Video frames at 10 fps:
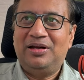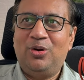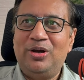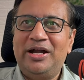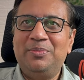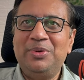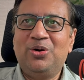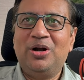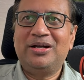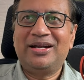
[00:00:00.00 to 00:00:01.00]
Now let me
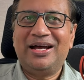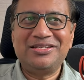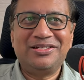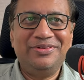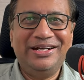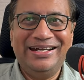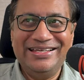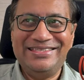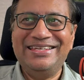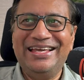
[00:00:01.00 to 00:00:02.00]
contrast with
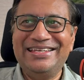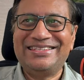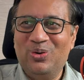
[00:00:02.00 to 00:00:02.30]
TCS,